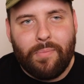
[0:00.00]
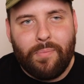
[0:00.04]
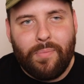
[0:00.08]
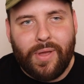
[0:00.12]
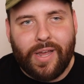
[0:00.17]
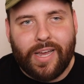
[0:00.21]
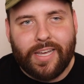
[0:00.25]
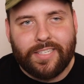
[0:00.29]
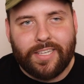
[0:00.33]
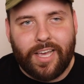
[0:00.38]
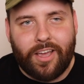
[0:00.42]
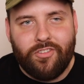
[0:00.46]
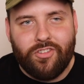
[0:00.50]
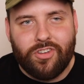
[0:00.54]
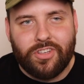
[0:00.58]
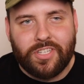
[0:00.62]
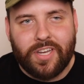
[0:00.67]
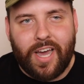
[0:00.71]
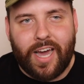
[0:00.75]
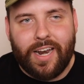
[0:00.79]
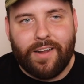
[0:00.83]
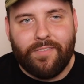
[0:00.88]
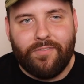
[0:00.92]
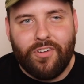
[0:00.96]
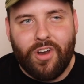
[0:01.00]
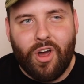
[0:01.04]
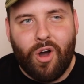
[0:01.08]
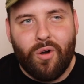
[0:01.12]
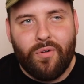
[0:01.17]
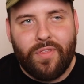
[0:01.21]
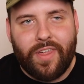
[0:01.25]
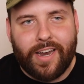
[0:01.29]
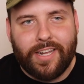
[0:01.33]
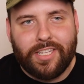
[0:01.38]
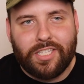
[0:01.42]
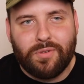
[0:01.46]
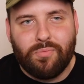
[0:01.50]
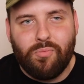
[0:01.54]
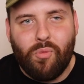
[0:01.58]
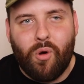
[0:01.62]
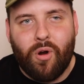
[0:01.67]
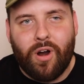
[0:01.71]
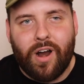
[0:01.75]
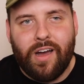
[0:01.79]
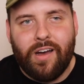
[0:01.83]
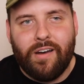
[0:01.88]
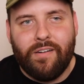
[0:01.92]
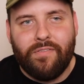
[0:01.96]
because I just kind of know that it's
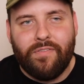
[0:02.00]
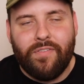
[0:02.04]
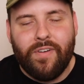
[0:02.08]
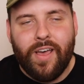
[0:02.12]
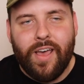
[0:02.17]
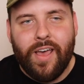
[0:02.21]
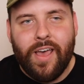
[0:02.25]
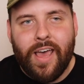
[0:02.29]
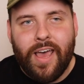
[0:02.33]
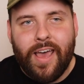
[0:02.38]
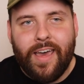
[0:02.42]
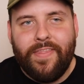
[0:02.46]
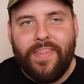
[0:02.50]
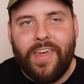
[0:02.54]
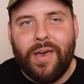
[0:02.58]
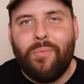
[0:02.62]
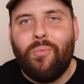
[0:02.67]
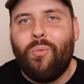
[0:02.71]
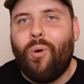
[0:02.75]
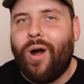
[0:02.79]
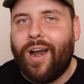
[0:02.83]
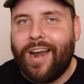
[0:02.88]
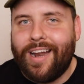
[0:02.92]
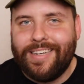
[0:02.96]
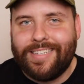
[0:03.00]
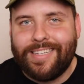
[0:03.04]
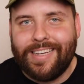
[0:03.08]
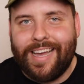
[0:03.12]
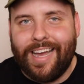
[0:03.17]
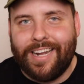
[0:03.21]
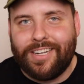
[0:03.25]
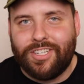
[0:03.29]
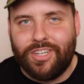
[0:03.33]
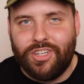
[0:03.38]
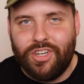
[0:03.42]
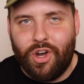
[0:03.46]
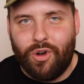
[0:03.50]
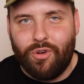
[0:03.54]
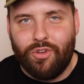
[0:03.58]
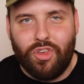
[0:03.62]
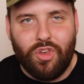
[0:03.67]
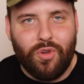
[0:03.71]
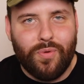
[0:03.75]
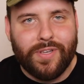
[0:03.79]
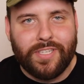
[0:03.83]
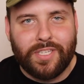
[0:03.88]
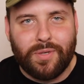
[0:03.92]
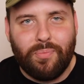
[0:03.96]
more of them wanting to get to know
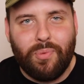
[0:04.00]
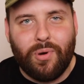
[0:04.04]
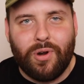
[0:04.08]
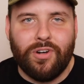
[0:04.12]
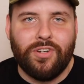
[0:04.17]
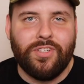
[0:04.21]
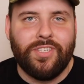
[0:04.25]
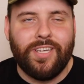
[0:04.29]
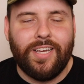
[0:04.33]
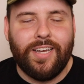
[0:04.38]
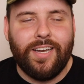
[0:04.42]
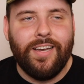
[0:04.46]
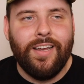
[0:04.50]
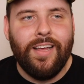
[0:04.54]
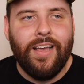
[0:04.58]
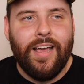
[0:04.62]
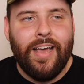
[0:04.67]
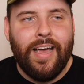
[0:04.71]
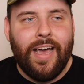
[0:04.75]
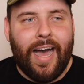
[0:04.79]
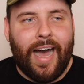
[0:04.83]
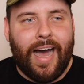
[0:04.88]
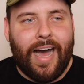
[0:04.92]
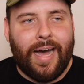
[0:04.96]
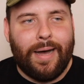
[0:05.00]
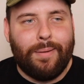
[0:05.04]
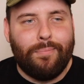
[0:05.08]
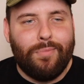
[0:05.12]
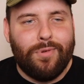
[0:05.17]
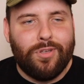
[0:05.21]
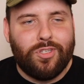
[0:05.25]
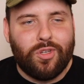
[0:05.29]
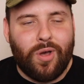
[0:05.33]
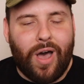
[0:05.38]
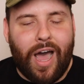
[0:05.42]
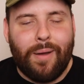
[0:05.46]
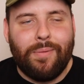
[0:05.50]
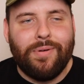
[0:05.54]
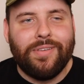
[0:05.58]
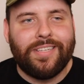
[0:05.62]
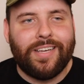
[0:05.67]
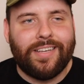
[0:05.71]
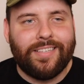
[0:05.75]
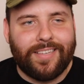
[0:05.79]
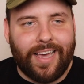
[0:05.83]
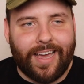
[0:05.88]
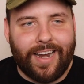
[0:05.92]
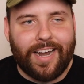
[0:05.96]
you as a person. So I was
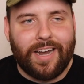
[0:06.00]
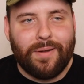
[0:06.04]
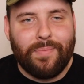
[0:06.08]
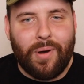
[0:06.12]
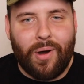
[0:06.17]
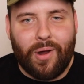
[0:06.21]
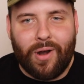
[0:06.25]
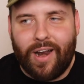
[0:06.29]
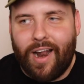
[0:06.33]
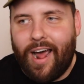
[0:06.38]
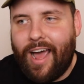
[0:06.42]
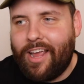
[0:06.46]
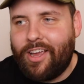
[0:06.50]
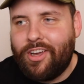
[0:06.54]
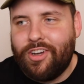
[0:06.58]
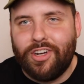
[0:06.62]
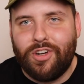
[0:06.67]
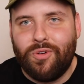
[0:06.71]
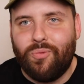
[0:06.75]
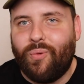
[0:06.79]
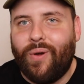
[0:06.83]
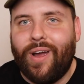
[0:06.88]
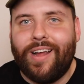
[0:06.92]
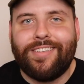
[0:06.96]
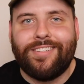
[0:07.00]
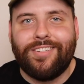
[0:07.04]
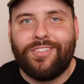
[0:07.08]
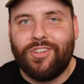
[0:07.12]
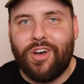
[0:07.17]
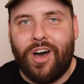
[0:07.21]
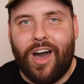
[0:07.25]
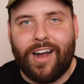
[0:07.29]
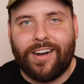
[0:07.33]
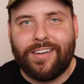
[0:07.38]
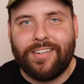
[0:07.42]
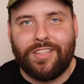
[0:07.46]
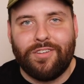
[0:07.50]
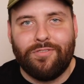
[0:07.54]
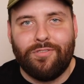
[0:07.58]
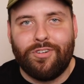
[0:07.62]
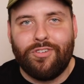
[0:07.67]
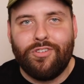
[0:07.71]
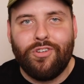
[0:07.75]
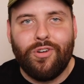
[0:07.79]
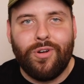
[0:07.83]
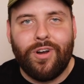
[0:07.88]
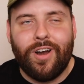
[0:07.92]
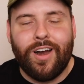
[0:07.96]
excited about it. I couldn't wait to talk to the
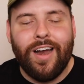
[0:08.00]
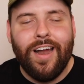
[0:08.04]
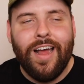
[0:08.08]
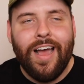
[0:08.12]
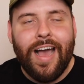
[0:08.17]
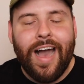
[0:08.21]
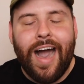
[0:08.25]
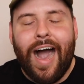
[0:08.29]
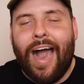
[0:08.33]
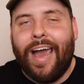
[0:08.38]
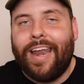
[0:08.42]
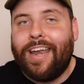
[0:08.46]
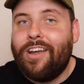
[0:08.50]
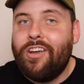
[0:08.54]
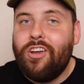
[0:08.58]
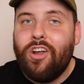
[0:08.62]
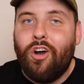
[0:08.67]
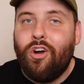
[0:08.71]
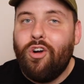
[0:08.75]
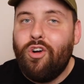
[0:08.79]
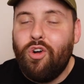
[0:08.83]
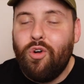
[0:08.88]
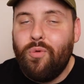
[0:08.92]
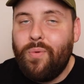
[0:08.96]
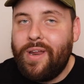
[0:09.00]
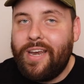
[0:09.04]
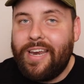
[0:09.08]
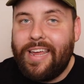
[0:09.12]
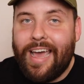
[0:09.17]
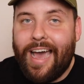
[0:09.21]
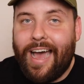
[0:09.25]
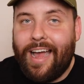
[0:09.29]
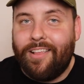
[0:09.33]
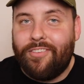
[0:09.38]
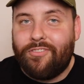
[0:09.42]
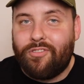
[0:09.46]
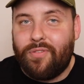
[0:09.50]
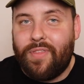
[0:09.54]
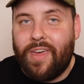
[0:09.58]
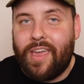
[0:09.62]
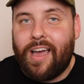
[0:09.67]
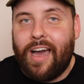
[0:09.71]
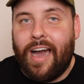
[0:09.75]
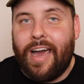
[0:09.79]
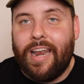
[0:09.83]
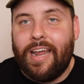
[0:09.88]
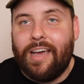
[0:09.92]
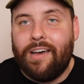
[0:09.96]
recruiter. I didn't know who we'd get, so they
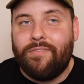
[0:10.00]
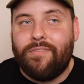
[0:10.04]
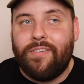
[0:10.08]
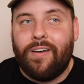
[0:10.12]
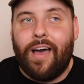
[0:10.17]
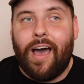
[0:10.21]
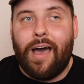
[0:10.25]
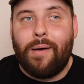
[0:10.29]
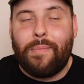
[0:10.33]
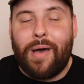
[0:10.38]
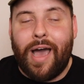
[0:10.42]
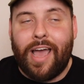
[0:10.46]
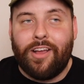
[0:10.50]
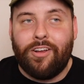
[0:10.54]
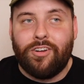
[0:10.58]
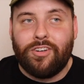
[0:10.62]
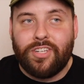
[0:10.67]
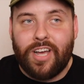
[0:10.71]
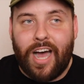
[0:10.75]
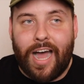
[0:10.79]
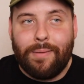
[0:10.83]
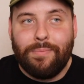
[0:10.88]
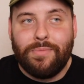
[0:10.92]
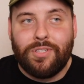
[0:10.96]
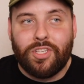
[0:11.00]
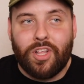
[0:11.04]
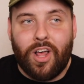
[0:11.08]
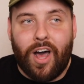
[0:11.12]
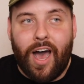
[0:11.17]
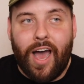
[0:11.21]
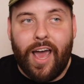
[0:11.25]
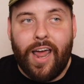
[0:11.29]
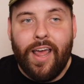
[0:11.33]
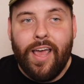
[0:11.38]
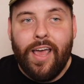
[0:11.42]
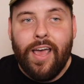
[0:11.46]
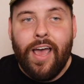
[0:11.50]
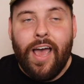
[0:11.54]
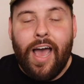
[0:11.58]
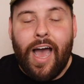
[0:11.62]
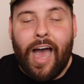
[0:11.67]
kind of, at your time slot,